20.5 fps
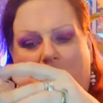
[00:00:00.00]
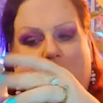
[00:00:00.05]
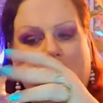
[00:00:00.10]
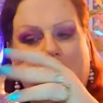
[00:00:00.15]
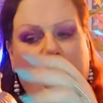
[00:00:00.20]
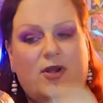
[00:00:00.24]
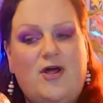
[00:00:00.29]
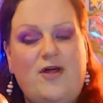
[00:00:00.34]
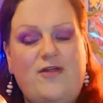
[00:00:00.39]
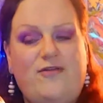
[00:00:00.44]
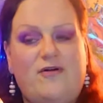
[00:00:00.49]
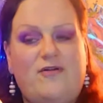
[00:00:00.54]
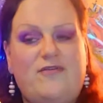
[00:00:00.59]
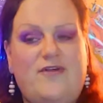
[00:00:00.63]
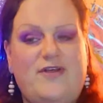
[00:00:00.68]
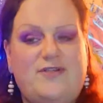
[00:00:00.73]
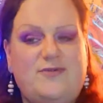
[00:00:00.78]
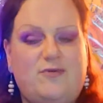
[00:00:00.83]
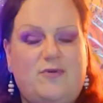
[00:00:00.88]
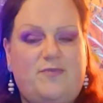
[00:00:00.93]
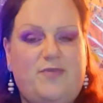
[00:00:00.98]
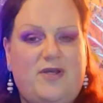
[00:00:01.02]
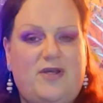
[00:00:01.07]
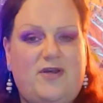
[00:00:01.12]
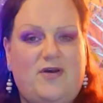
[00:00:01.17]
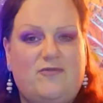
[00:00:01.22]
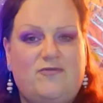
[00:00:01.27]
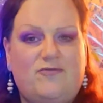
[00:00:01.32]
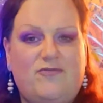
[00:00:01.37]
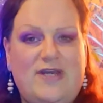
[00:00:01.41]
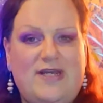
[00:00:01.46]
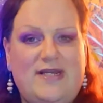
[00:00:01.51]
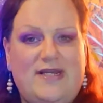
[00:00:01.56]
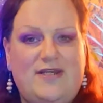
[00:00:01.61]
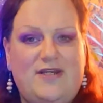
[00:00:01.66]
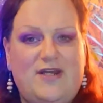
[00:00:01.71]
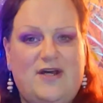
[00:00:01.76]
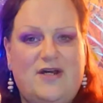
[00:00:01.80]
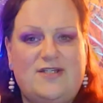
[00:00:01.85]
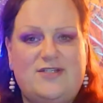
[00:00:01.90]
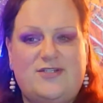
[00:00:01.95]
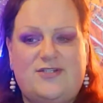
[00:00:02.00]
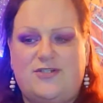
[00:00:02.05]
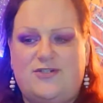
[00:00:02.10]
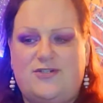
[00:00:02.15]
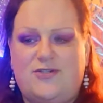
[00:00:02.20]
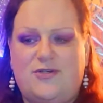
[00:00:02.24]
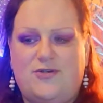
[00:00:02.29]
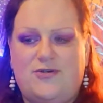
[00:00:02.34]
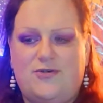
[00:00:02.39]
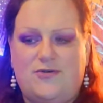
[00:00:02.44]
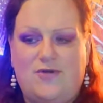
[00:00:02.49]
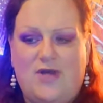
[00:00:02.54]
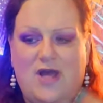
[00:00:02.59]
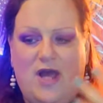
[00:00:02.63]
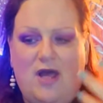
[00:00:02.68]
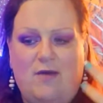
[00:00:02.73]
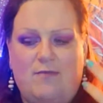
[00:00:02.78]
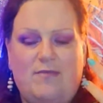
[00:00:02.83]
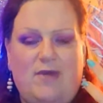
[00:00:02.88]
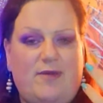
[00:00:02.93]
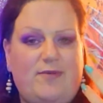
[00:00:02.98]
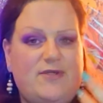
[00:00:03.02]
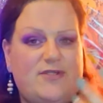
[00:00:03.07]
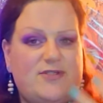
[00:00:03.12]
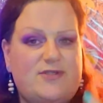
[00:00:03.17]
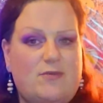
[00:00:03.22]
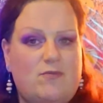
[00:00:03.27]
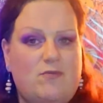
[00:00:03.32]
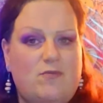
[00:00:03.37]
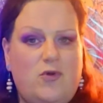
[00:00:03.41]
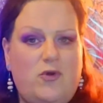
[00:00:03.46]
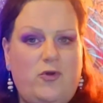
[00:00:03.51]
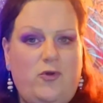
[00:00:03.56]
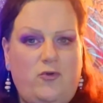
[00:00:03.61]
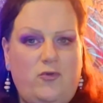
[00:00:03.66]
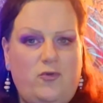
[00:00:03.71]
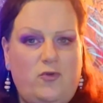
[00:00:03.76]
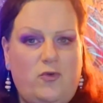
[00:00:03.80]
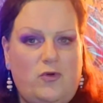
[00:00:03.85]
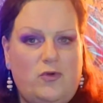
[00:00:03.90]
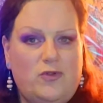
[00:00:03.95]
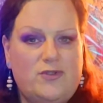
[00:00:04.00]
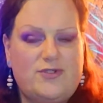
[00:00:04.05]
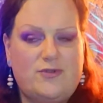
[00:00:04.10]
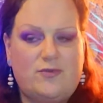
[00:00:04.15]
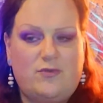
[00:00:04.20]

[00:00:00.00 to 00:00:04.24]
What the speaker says: but I thought this would be really nice to do maybe some moon water